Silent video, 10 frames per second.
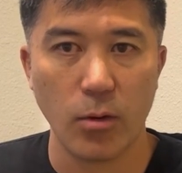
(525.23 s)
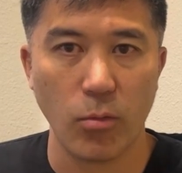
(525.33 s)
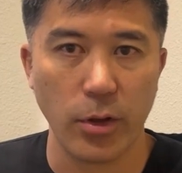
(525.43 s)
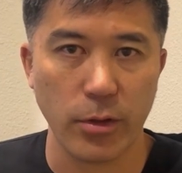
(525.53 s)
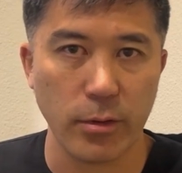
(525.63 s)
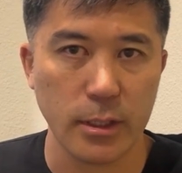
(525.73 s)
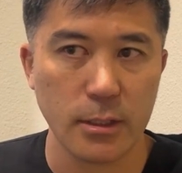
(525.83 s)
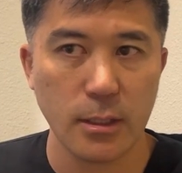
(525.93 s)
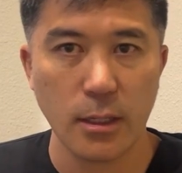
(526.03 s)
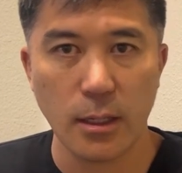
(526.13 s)
whether
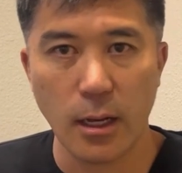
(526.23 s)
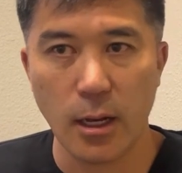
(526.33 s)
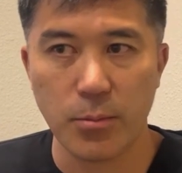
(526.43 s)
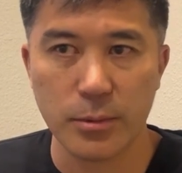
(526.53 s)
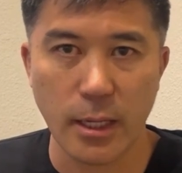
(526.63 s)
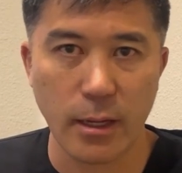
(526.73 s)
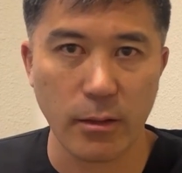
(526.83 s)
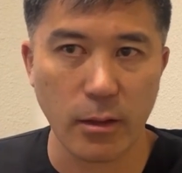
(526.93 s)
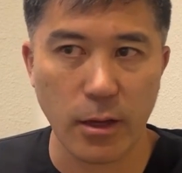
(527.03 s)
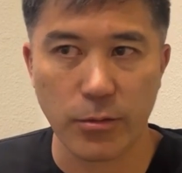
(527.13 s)
it's up,
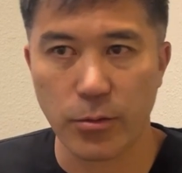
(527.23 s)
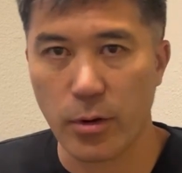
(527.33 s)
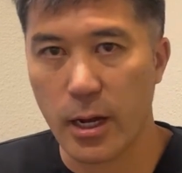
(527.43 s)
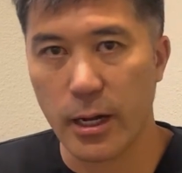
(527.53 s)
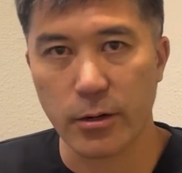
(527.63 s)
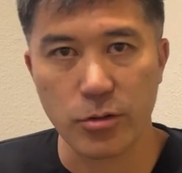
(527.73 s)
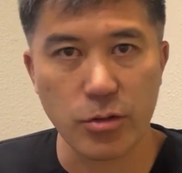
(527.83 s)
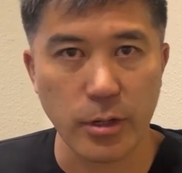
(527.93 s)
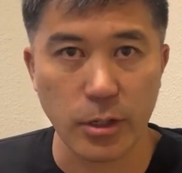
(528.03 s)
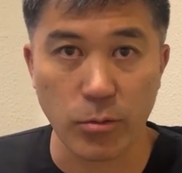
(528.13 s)
down, left, right, or
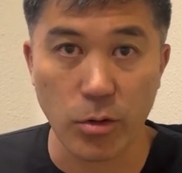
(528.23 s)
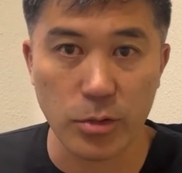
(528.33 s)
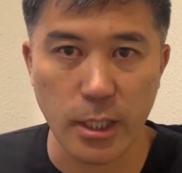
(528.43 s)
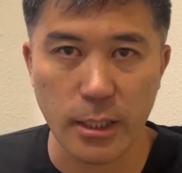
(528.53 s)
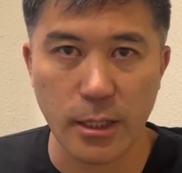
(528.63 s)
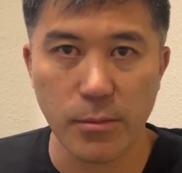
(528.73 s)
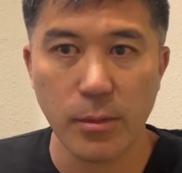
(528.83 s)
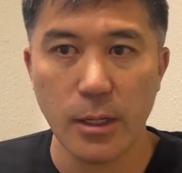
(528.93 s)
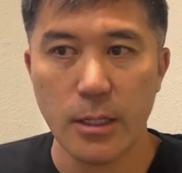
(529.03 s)
trying to rotate them.